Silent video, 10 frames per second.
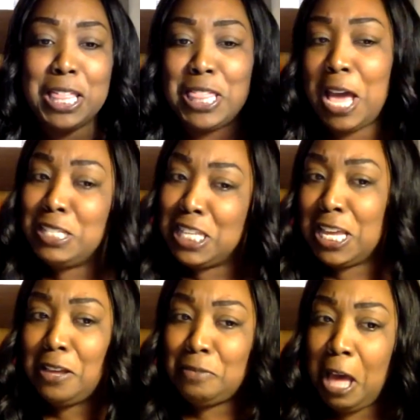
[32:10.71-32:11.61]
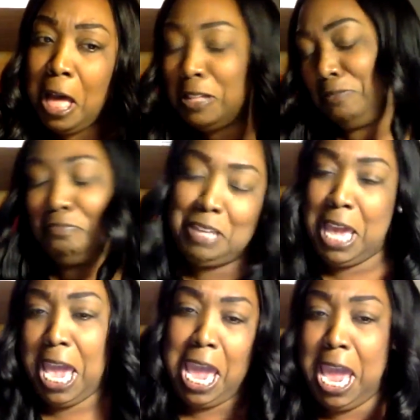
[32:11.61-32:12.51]
That's him.
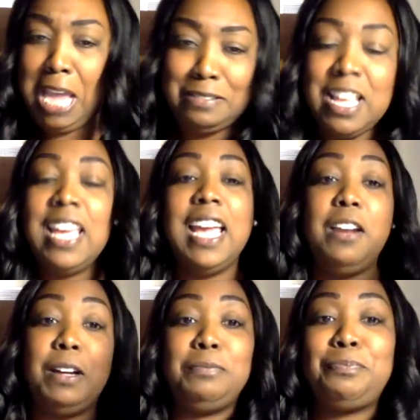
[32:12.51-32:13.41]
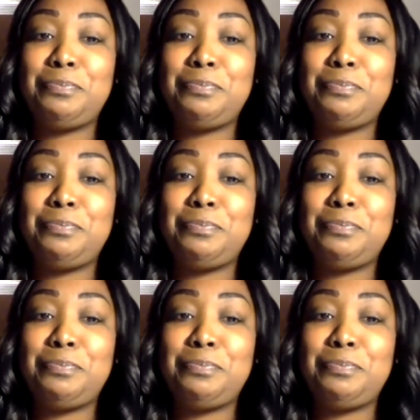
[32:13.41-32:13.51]
Anyway.